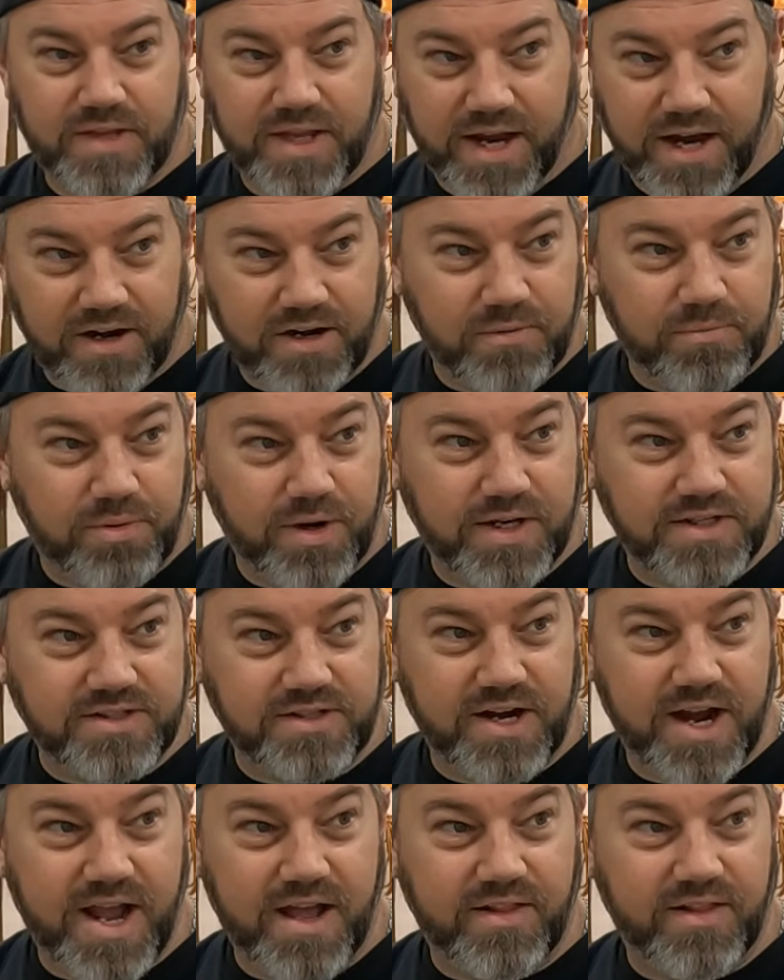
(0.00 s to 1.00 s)
air
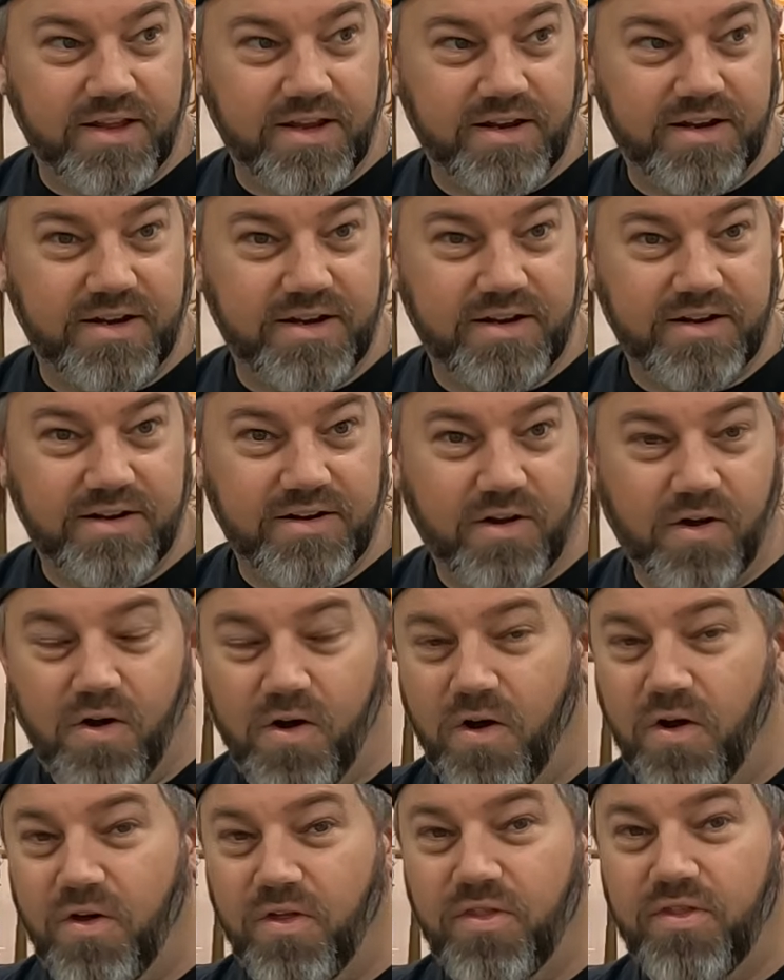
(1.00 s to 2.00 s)
compressor outlet,
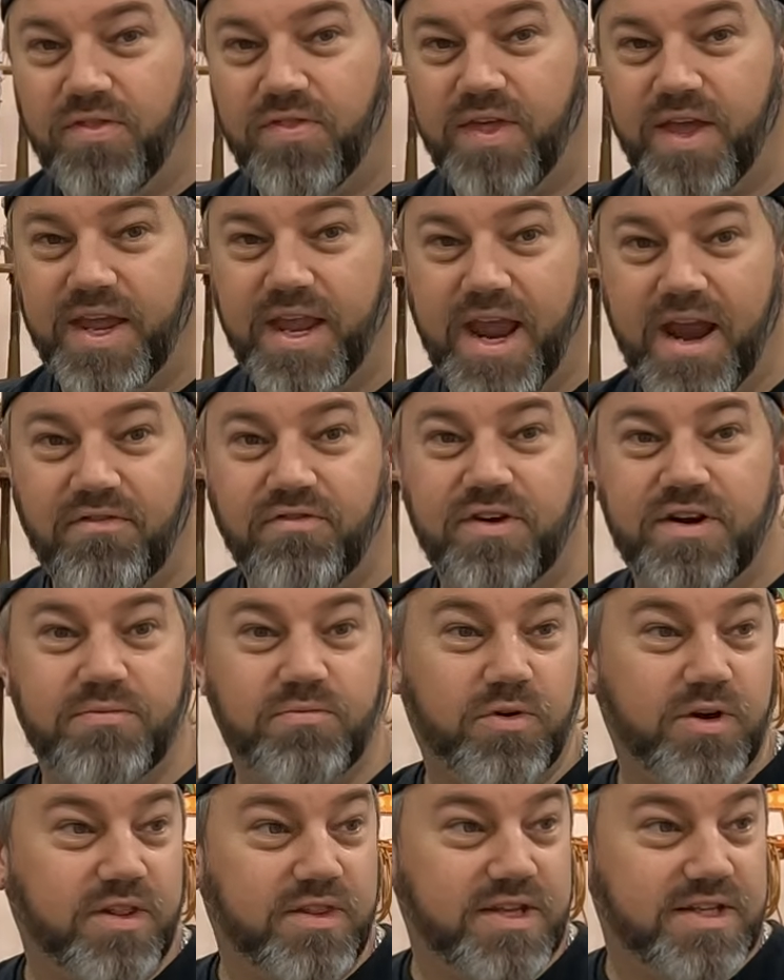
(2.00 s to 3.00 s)
every
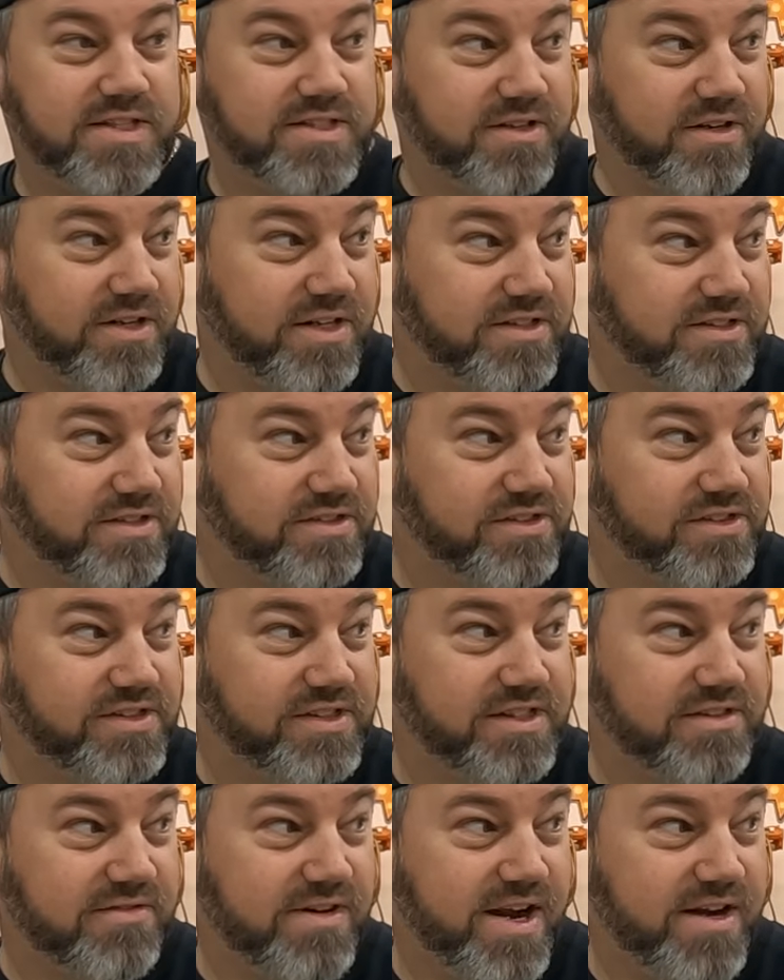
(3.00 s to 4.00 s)
one of these circuits that you
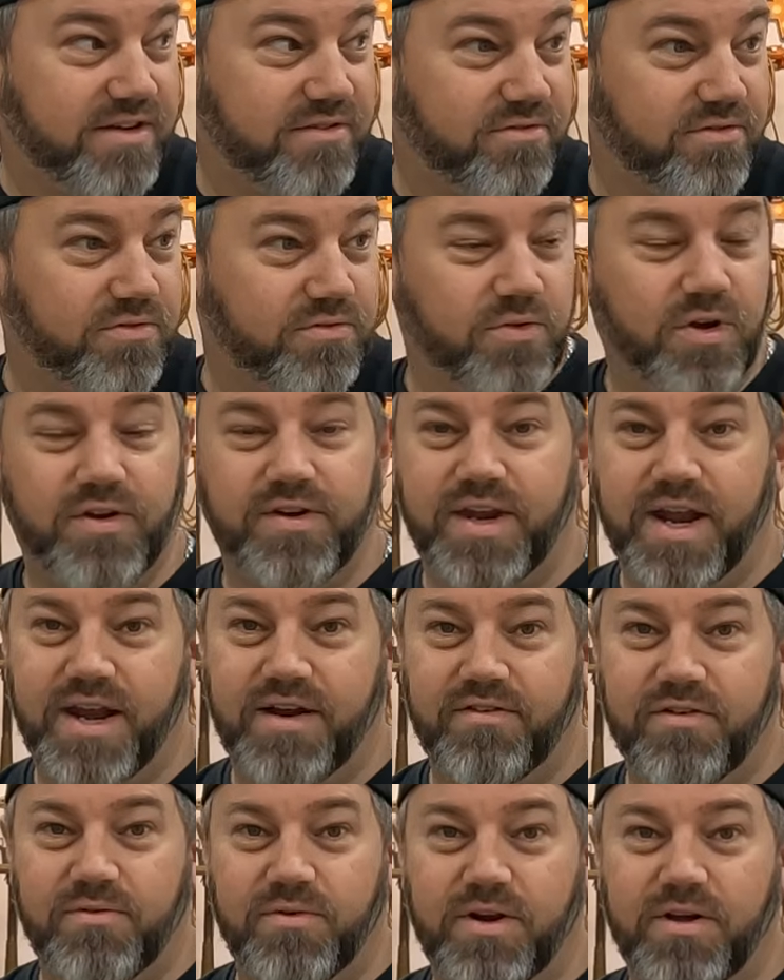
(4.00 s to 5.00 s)
see around the room. Well, not
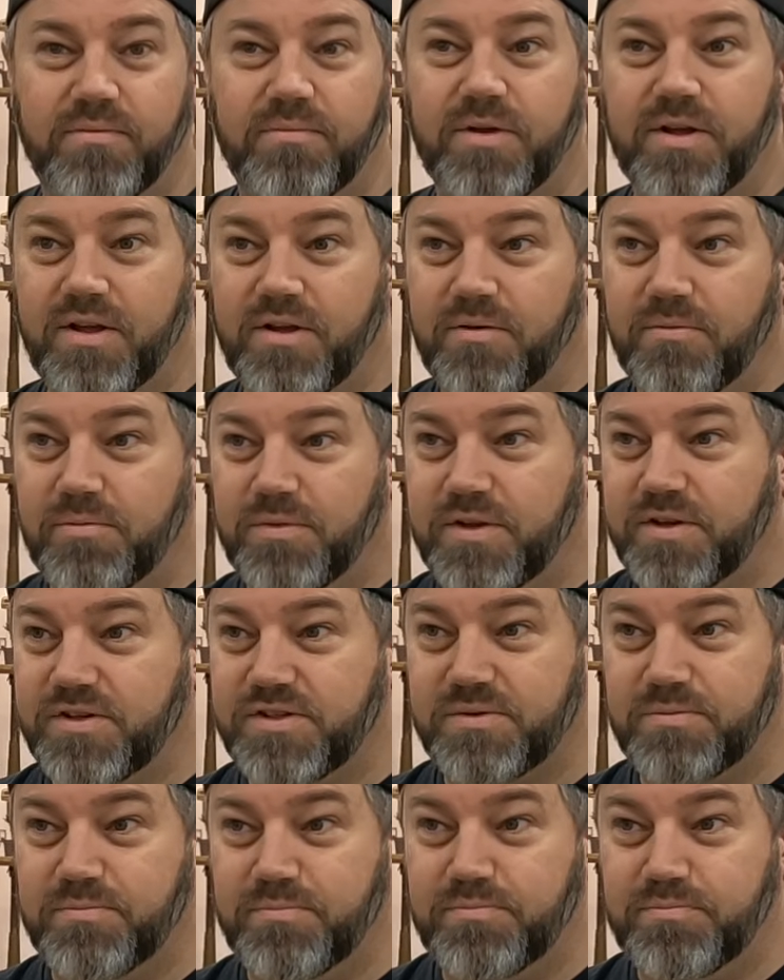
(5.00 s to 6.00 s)
every one of them, but
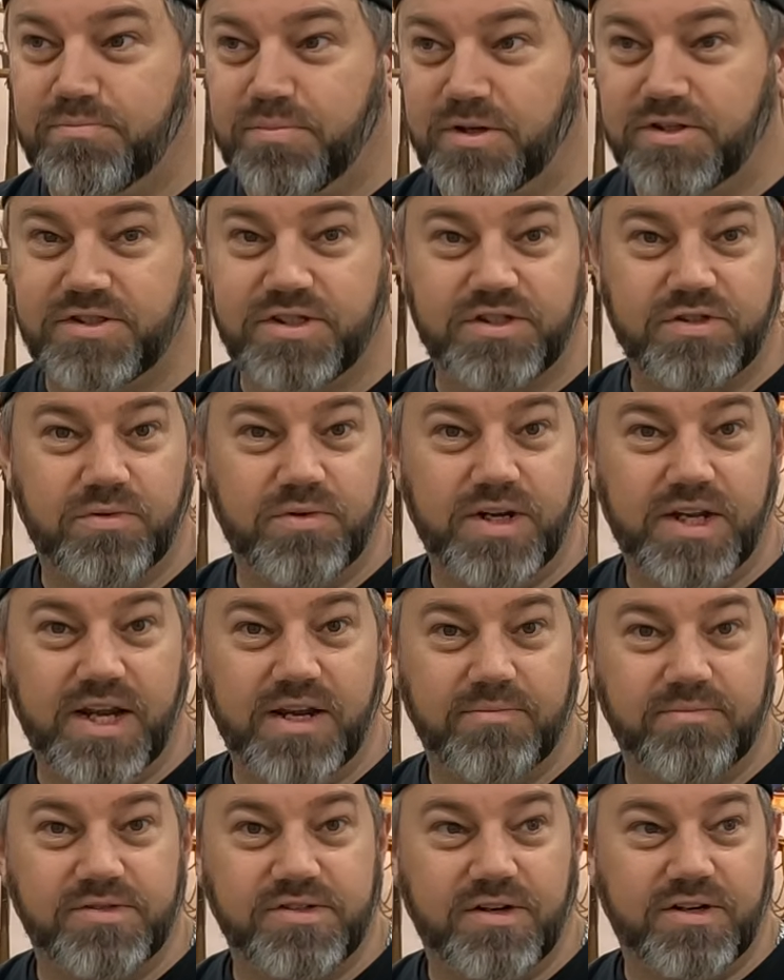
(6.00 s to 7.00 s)
there's a bunch of 20
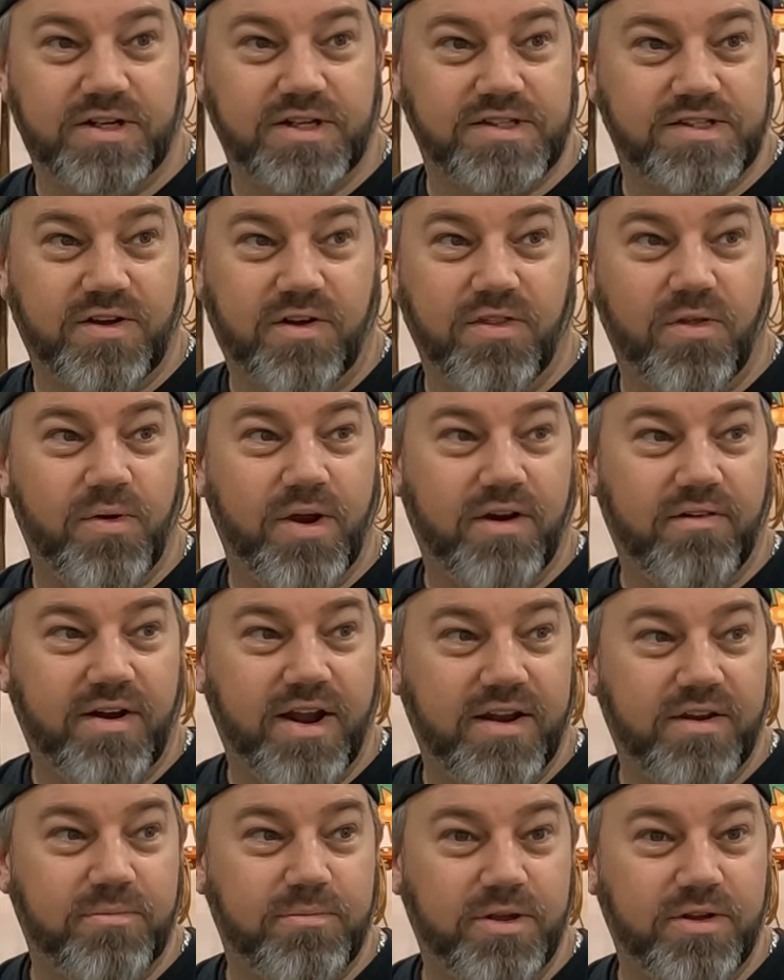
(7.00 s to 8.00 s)
amp circuits all the way
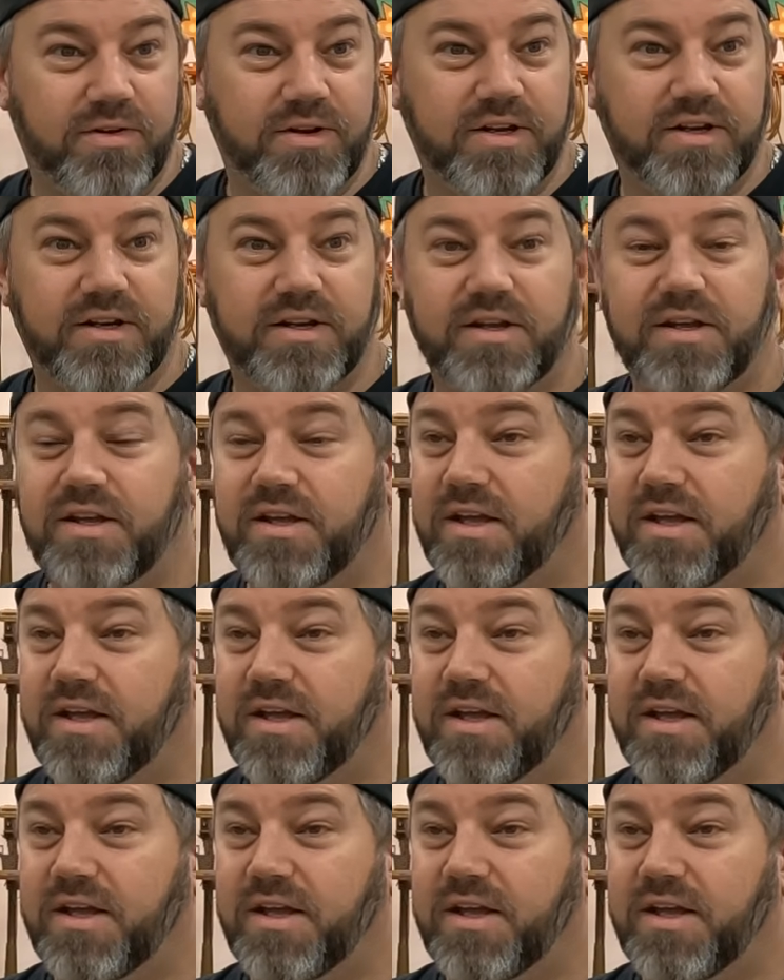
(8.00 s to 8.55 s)
around the building.